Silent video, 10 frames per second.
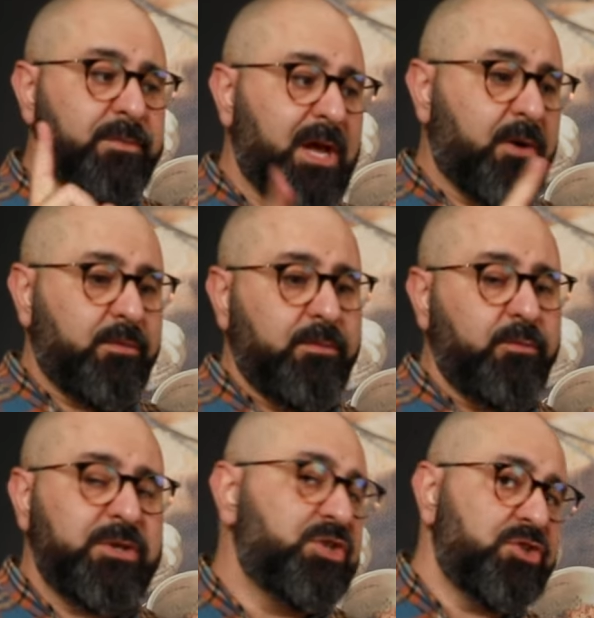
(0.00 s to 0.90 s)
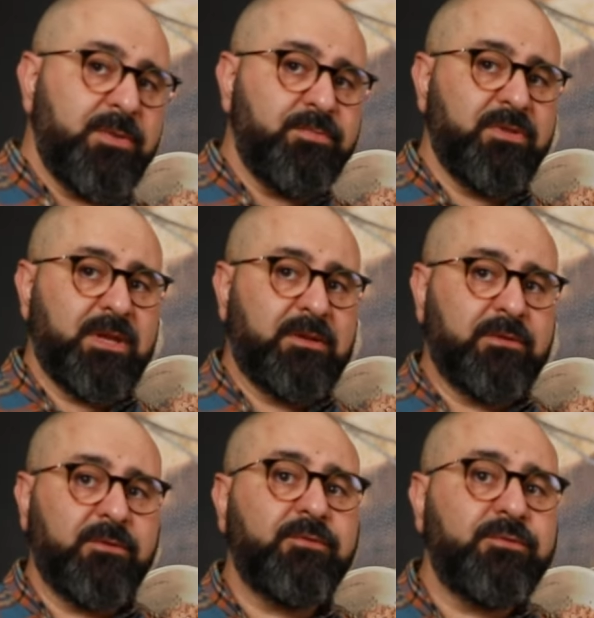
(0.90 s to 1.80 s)
Now, we ship
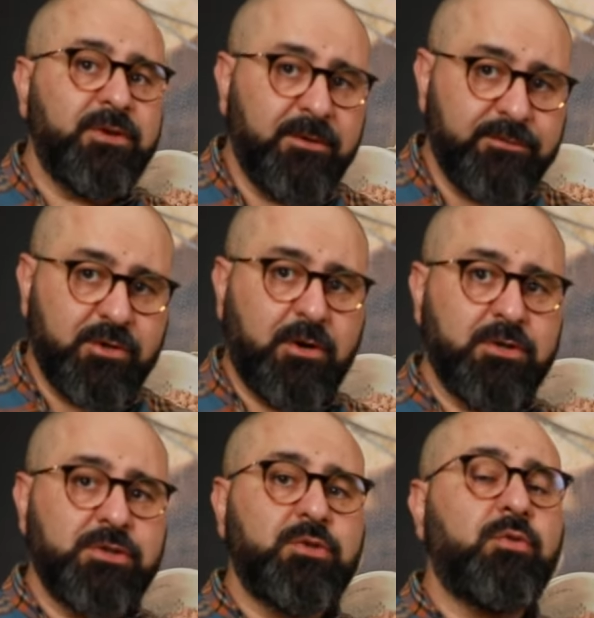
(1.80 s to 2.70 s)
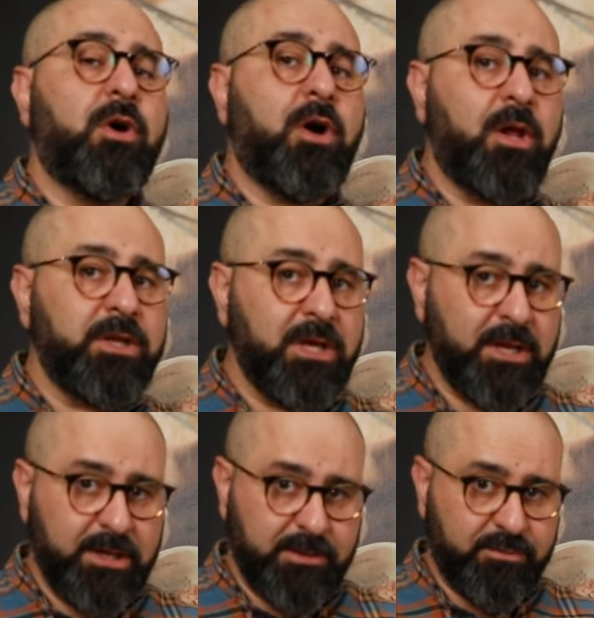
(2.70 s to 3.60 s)
these free of charge to all
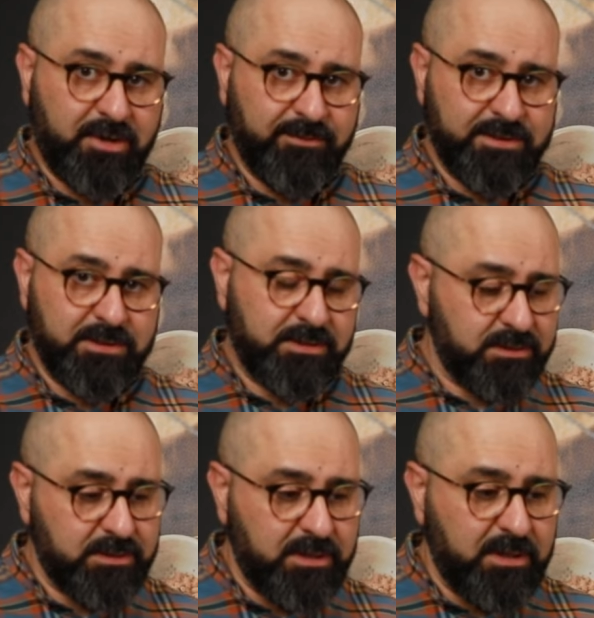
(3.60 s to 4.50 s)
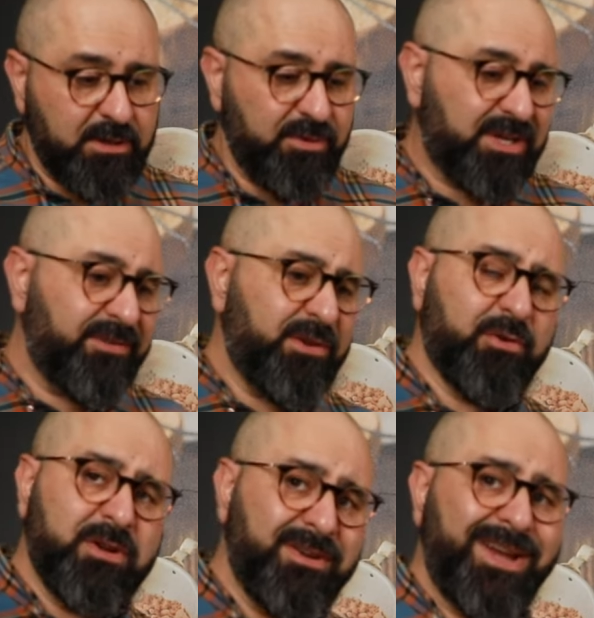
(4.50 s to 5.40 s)
Canadian provinces. We give
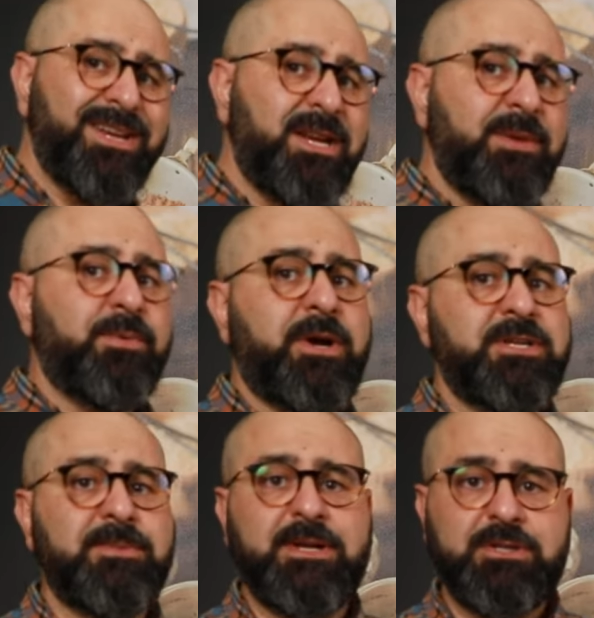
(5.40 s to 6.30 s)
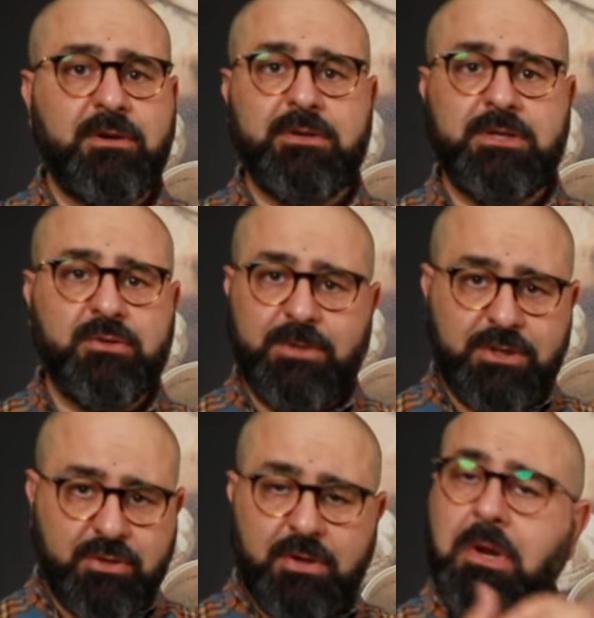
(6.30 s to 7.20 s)
you a 90-day price match guarantee to
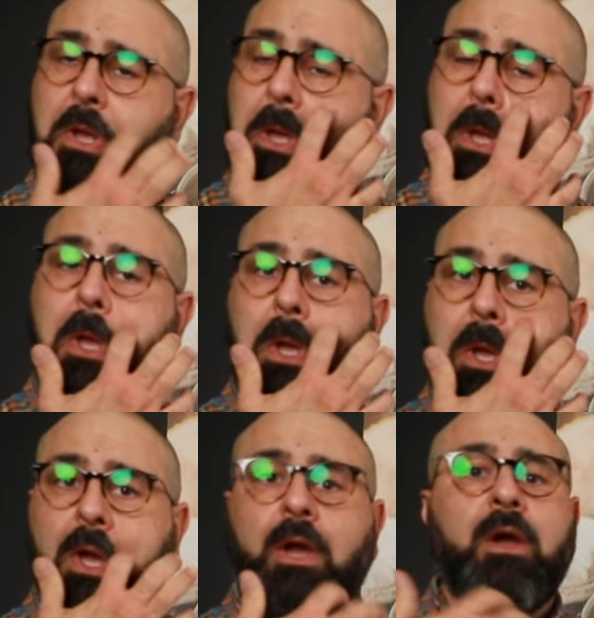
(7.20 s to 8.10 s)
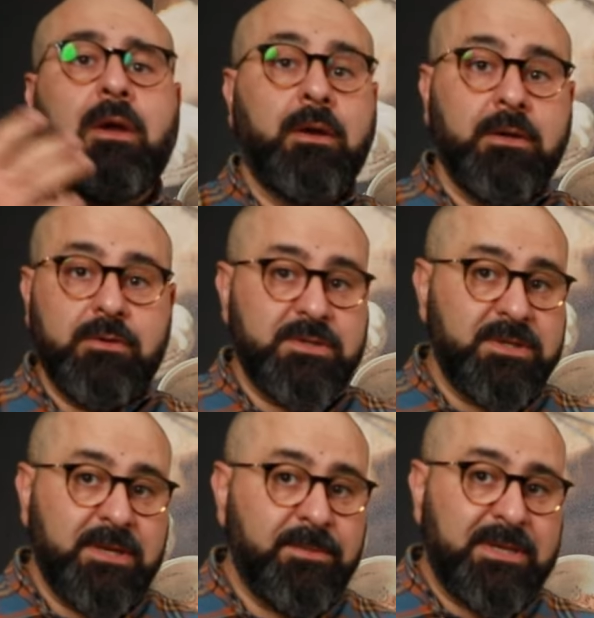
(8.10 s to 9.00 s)
make sure you
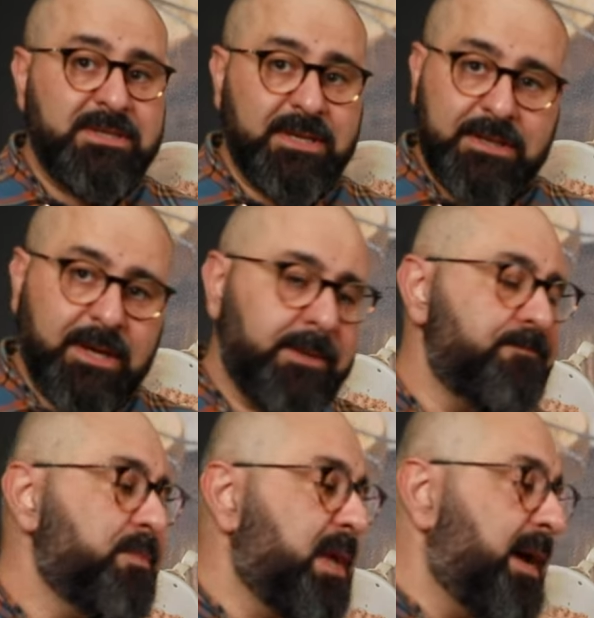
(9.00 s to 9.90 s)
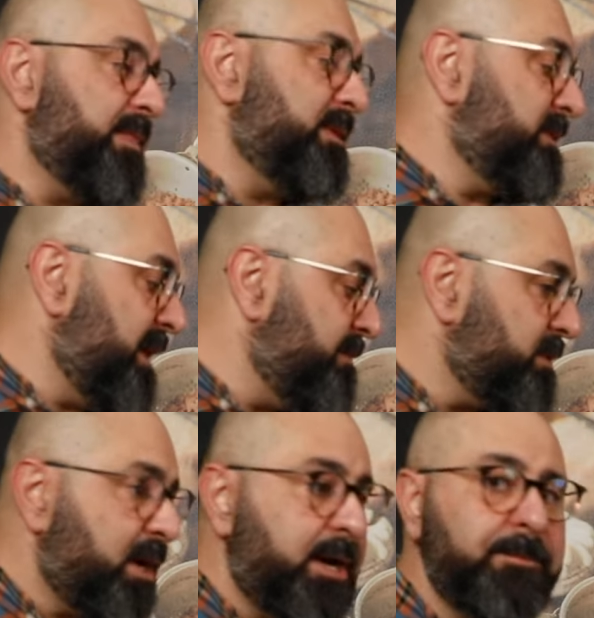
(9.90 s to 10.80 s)
sleep easy at night. At the same
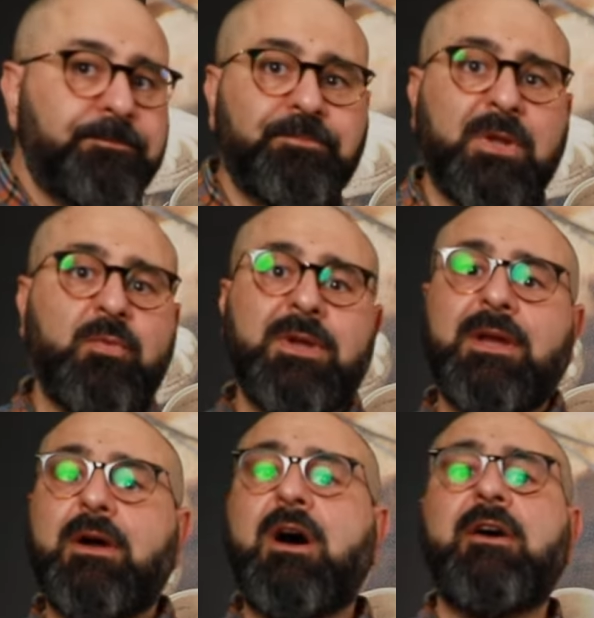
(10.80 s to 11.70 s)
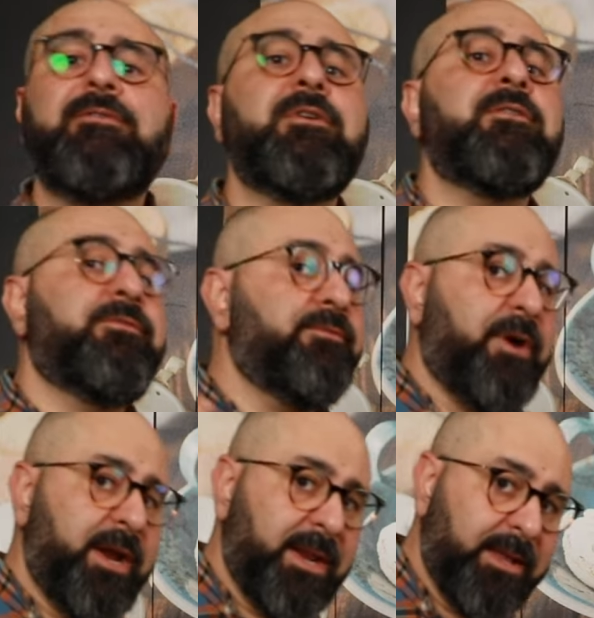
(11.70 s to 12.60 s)
time, we offer
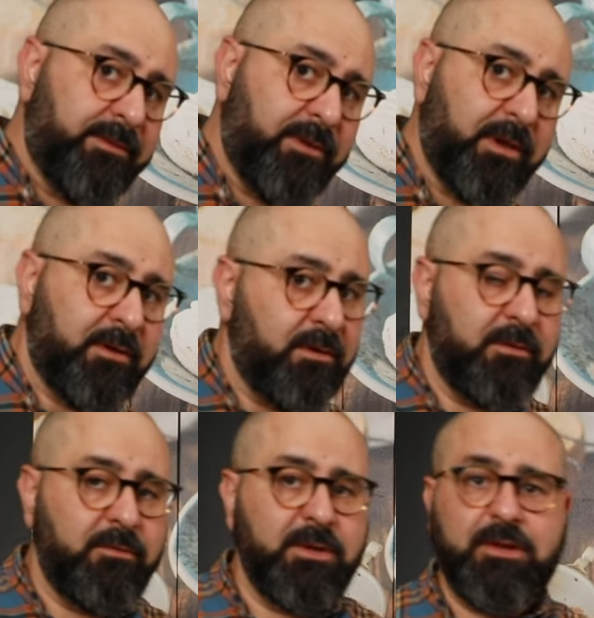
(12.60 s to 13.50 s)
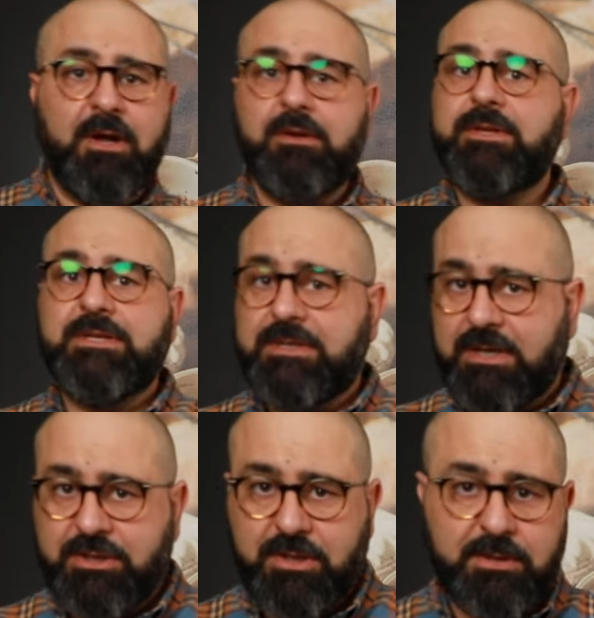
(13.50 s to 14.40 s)
financing with all of these
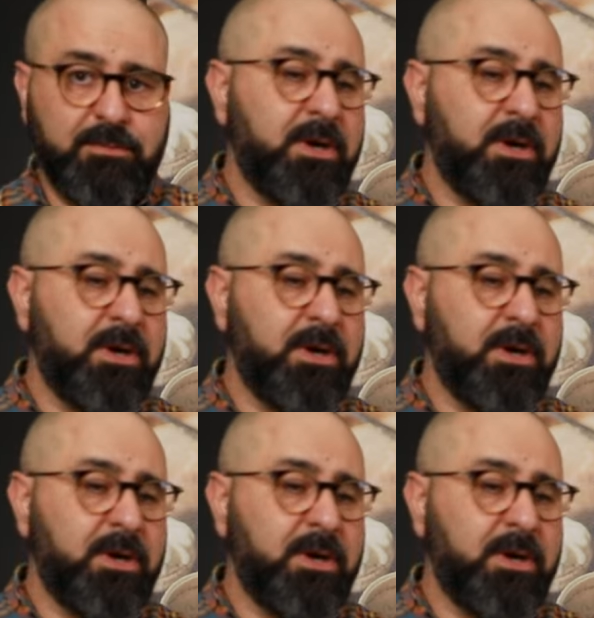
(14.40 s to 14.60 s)
KitchenAid